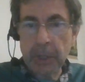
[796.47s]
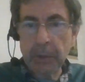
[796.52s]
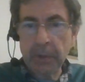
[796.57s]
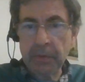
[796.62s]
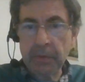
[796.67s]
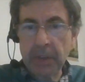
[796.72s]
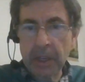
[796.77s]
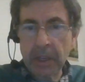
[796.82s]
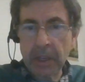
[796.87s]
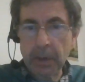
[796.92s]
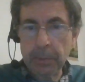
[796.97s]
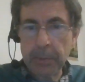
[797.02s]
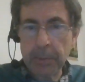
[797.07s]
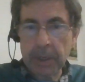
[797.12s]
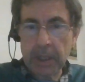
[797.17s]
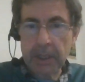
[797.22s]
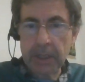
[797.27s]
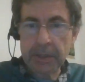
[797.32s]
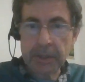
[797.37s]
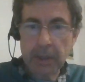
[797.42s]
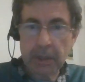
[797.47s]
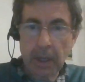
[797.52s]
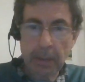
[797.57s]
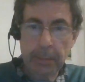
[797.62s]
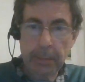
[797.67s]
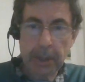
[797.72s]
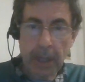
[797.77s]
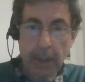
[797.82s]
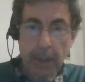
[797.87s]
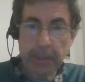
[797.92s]
below the video, please,
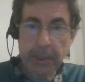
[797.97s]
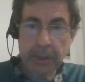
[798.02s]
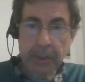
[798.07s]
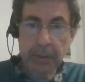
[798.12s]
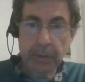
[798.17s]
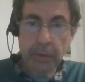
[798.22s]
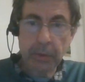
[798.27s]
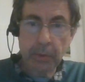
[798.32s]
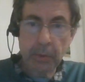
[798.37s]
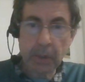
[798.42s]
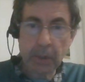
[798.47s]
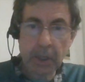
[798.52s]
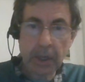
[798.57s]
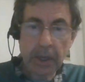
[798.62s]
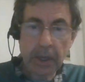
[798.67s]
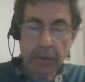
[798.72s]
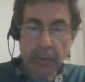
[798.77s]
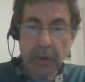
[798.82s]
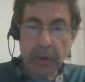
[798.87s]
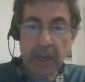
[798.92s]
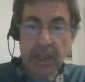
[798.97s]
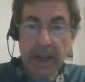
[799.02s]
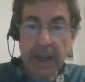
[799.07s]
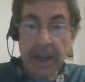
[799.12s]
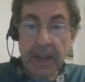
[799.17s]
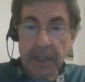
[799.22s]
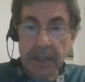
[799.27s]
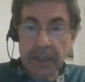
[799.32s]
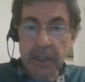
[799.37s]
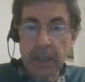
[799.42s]
I'll be happy to
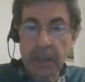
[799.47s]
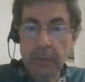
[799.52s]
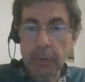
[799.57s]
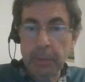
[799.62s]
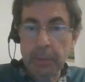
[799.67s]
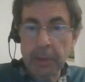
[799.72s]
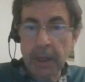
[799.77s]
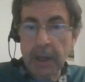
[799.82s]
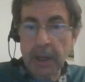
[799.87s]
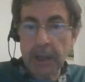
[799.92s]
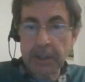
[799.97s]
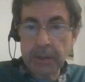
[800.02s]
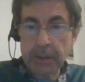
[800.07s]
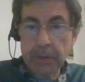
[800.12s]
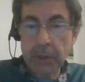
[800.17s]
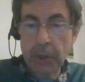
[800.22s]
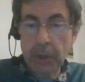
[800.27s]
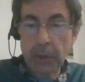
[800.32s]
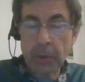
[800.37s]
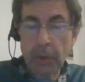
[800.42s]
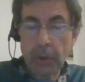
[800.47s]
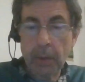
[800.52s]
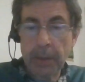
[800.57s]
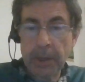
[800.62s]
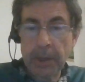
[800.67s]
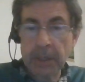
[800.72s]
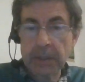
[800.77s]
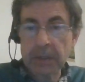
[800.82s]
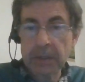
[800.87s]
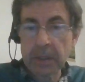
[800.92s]
read and indeed reply to your
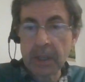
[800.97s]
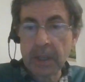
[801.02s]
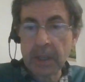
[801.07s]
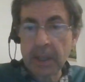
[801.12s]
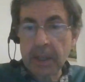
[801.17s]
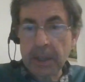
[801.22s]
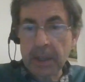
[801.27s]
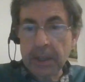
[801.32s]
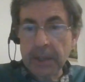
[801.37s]
comments.